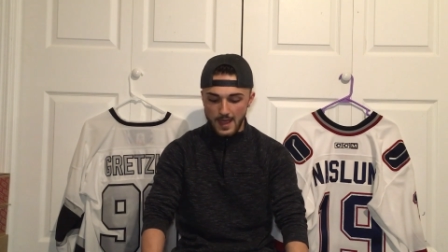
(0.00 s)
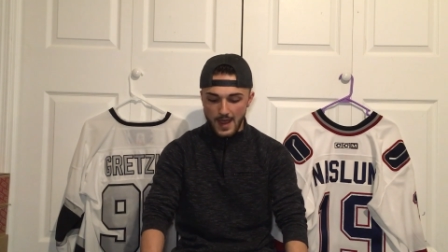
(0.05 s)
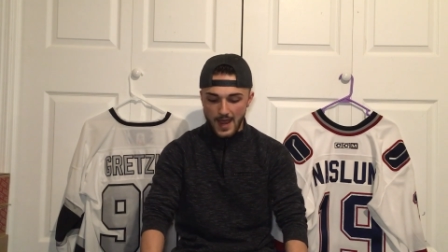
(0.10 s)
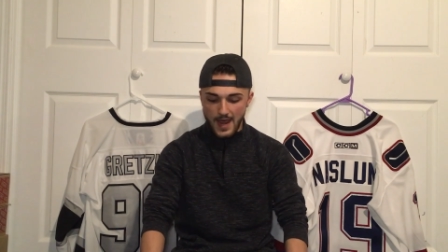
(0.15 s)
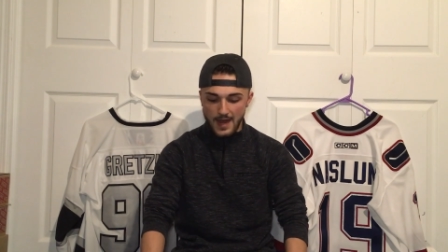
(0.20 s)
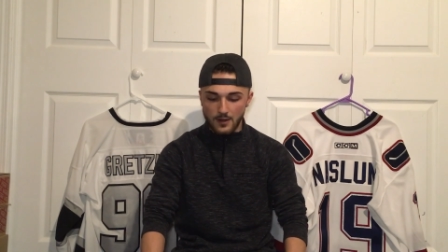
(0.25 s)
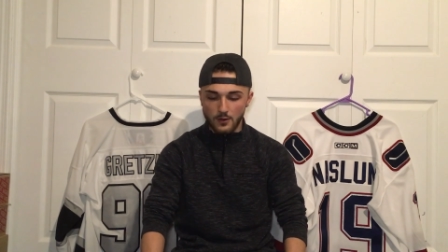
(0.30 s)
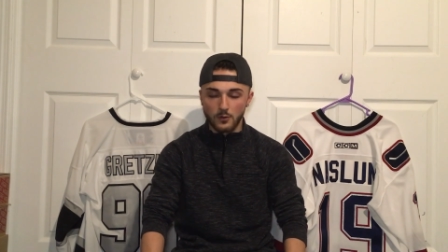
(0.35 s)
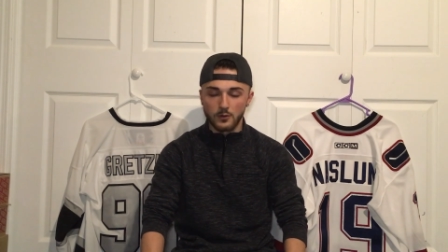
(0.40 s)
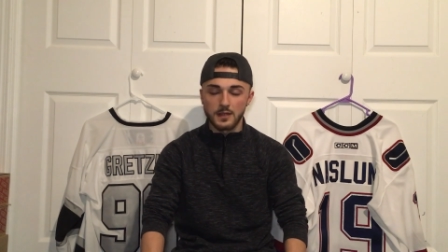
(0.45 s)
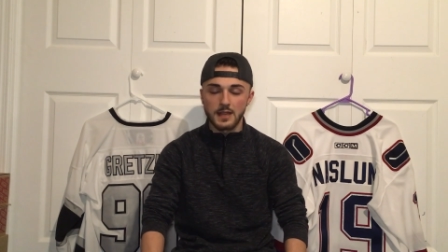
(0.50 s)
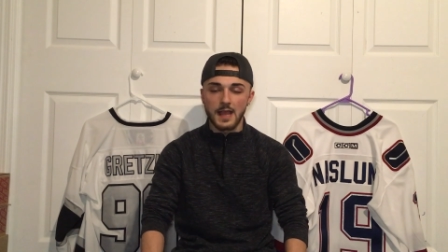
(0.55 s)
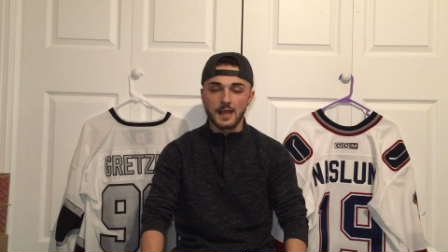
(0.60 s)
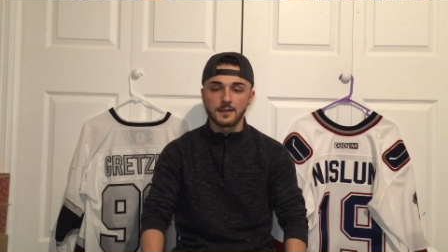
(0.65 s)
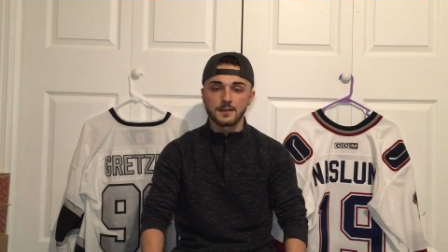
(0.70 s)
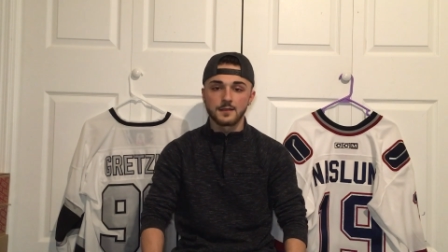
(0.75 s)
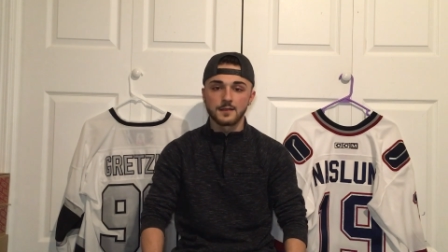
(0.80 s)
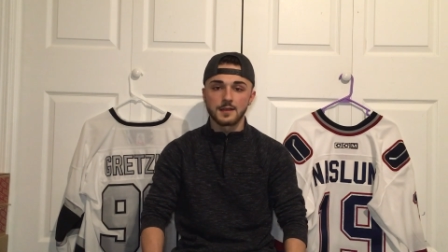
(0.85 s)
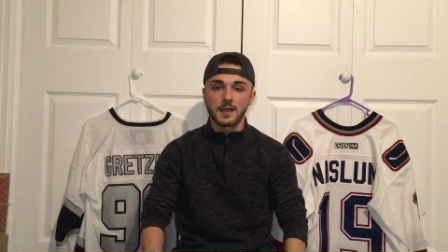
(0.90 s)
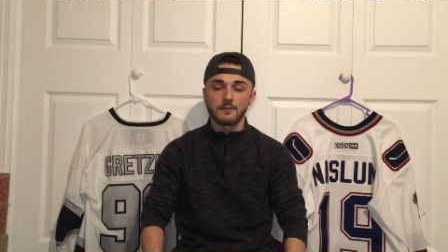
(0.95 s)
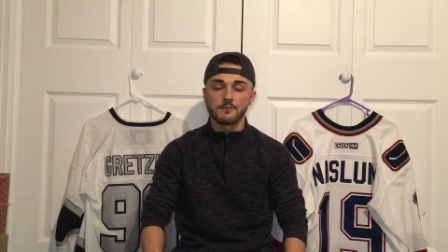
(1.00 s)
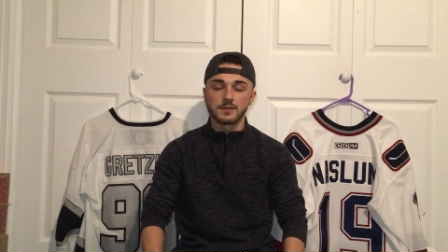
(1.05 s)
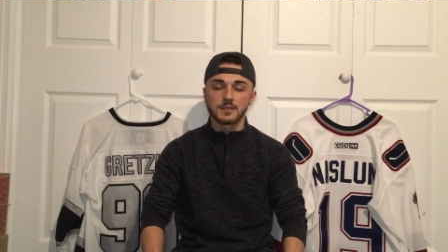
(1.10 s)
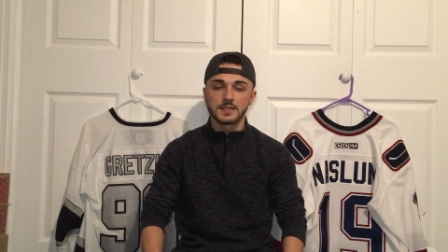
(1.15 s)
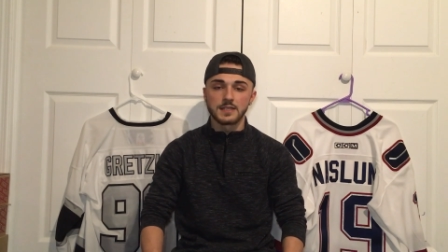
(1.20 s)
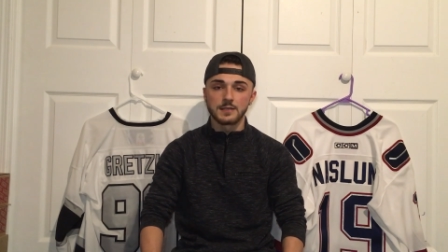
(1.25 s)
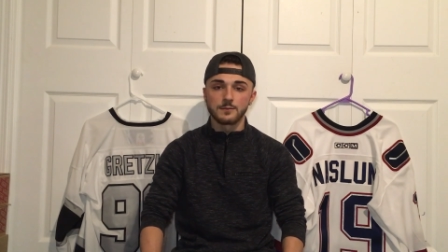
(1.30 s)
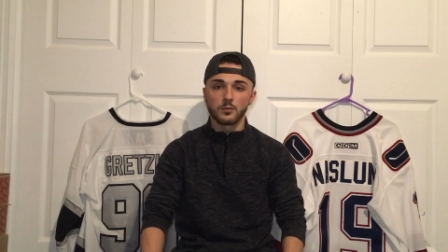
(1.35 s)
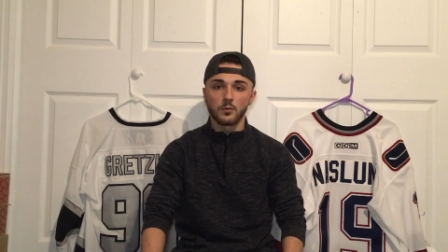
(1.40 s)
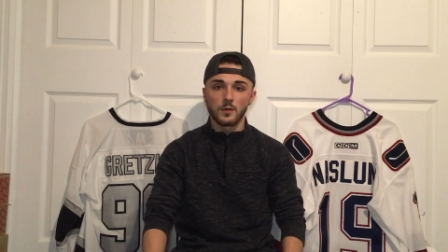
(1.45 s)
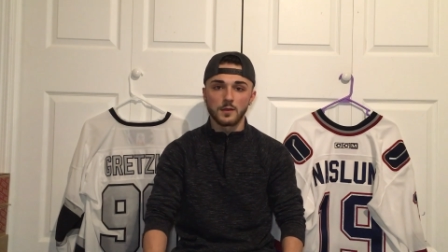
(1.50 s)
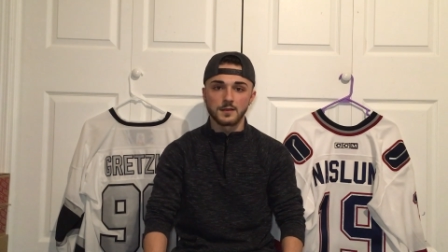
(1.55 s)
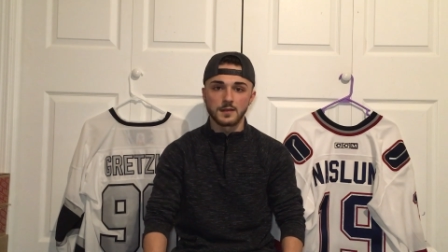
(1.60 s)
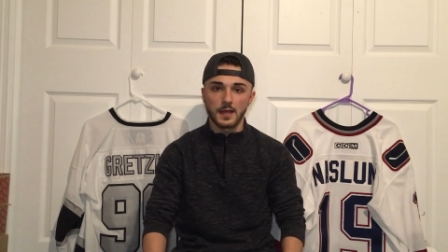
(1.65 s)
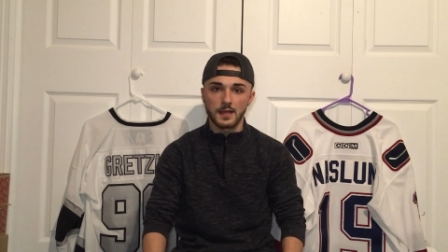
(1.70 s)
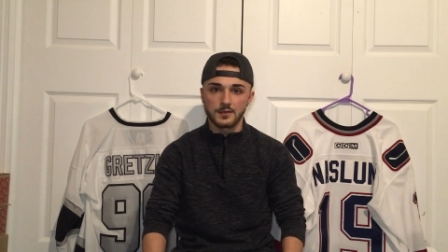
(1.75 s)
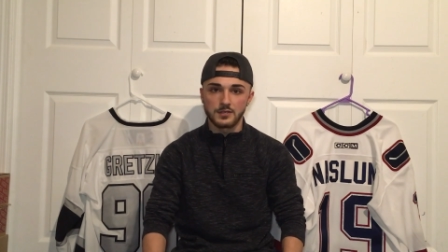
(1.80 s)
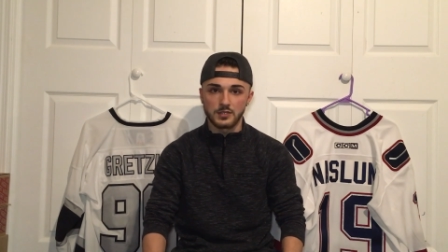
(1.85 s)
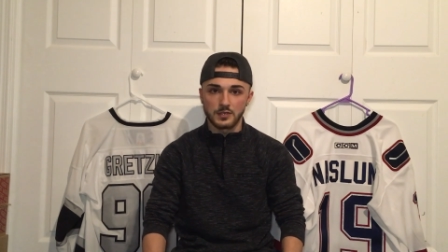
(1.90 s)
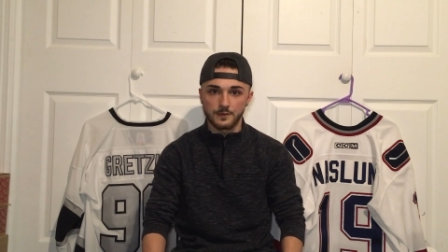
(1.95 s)
and only had 17 points
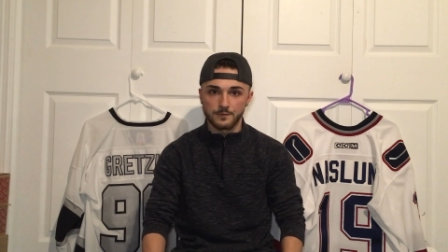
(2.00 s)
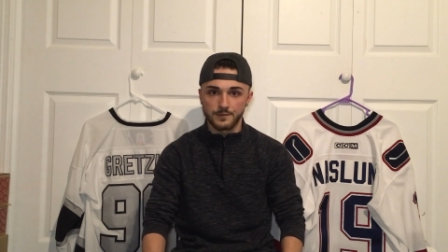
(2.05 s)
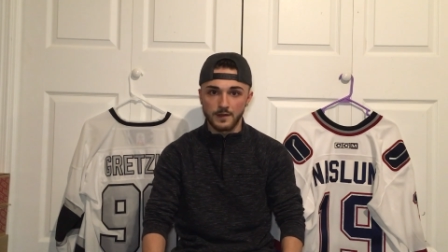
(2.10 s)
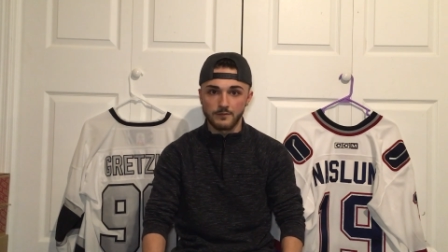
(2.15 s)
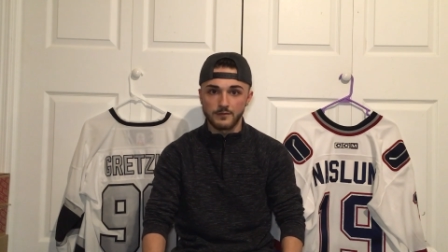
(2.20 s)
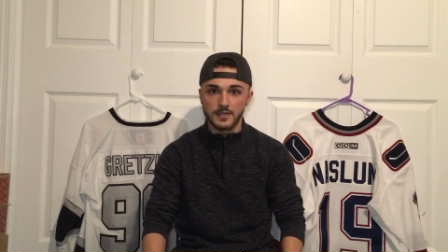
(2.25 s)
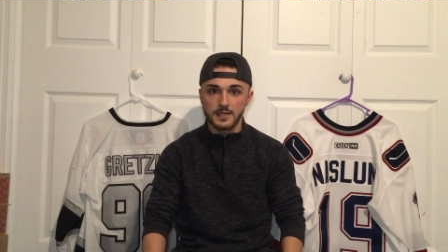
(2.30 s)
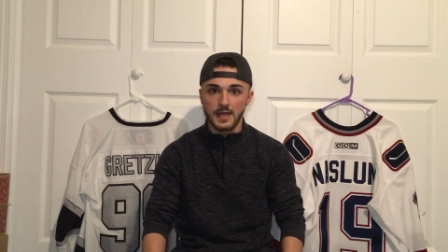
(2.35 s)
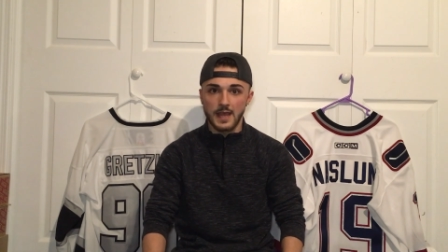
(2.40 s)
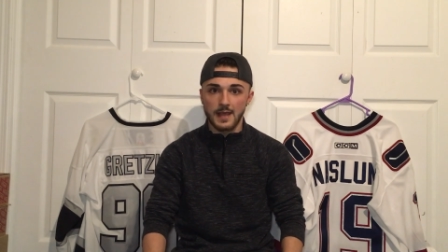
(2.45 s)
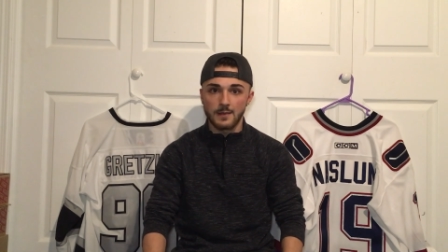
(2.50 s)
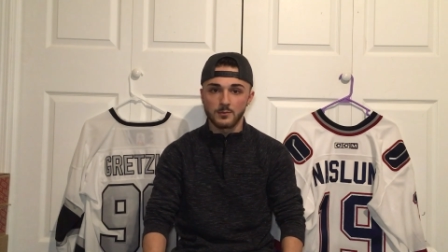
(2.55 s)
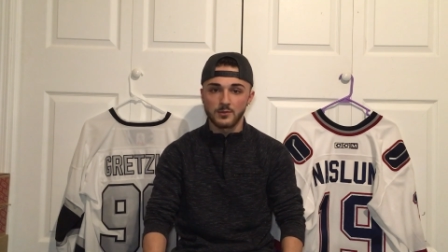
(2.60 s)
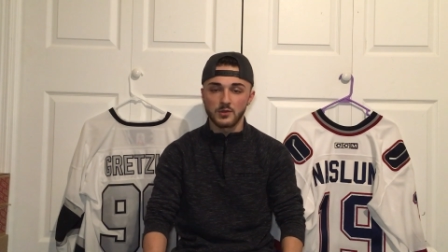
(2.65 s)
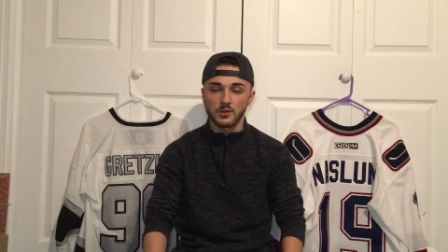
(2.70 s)
last year in 50 games.